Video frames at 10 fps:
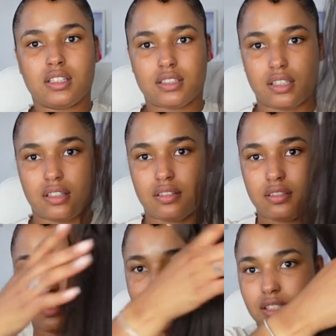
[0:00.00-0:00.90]
So
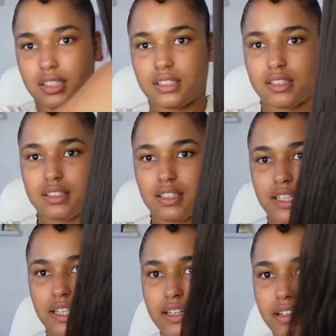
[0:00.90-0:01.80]
this is the
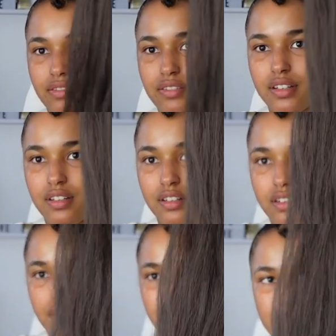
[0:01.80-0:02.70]
hair I've
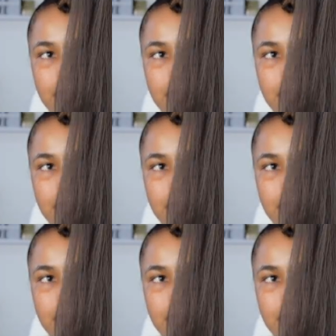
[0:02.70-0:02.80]
got.